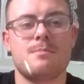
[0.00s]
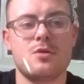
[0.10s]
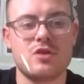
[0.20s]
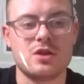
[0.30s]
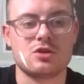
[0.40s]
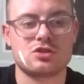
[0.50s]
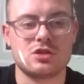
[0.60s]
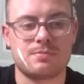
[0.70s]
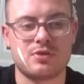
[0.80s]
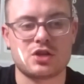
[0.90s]
Mourinho's
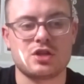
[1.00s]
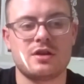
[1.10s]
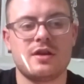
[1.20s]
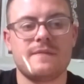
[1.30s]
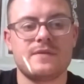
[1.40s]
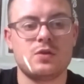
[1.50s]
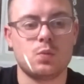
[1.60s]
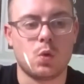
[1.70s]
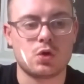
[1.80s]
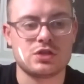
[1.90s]
under pressure. He
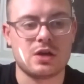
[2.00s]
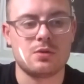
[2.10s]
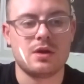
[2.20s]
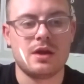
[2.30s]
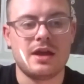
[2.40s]
walked out.